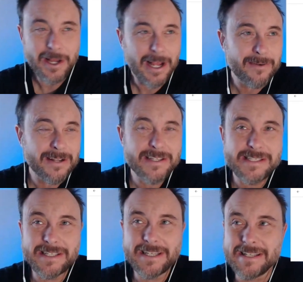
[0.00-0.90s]
I read
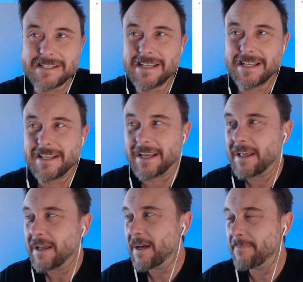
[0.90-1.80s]
this thing that said
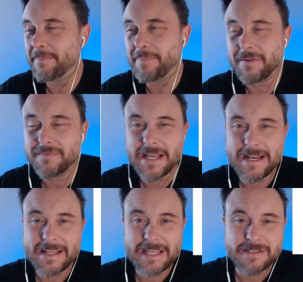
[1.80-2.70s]
that Puff
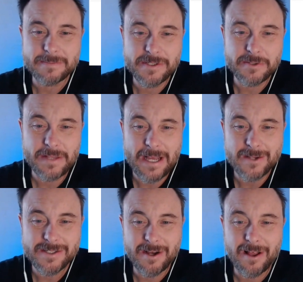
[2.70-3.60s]
Daddy gives him
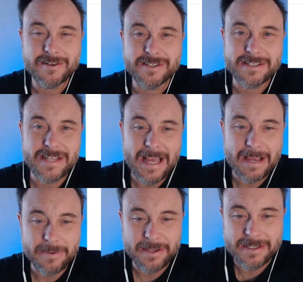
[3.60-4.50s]
$2,000 a
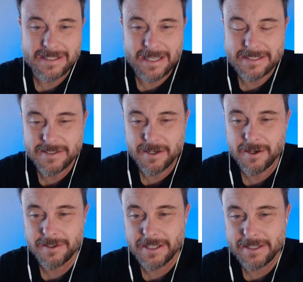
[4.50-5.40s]
day because of that
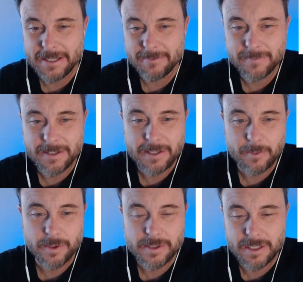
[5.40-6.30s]
song that
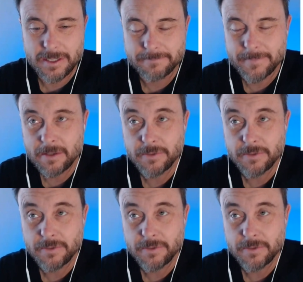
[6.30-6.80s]
they worked on.